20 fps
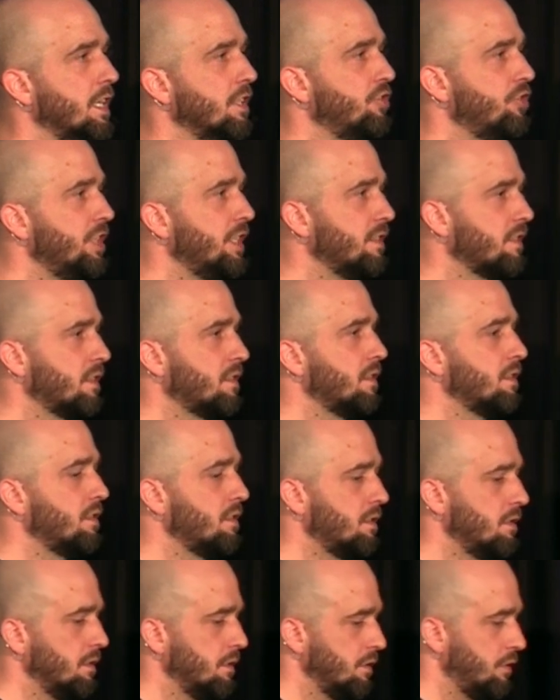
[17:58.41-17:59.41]
In
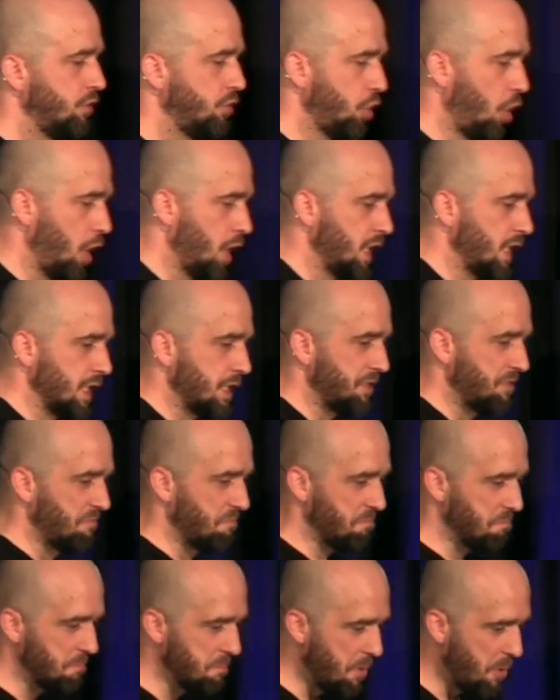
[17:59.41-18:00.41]
Jesus' darkest
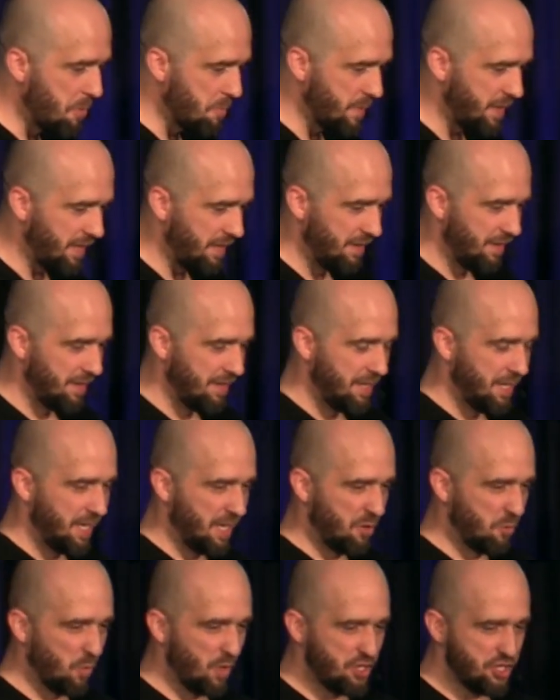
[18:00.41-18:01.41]
moment,
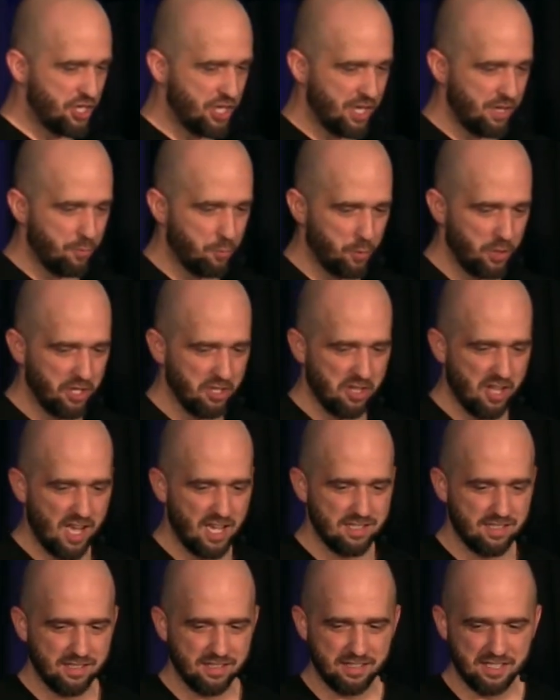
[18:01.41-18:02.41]
in which he
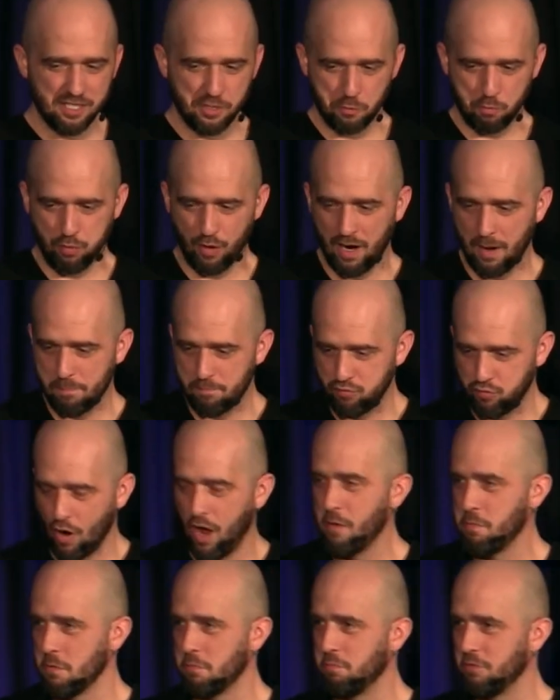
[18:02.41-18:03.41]
realizes this prayer
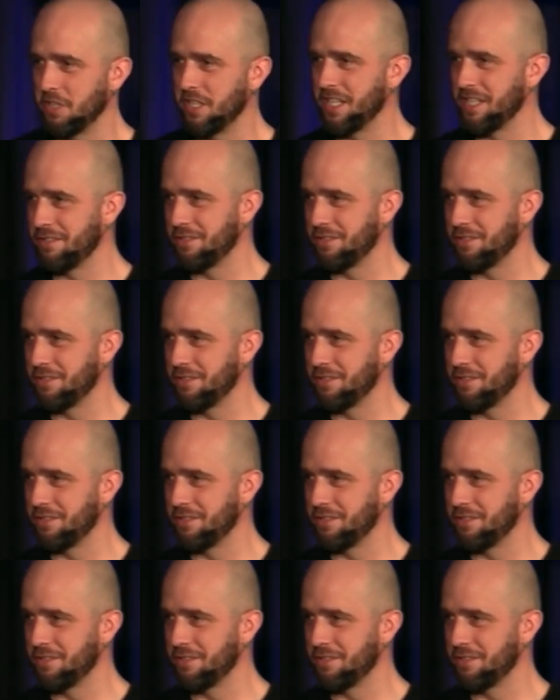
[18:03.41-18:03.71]
probably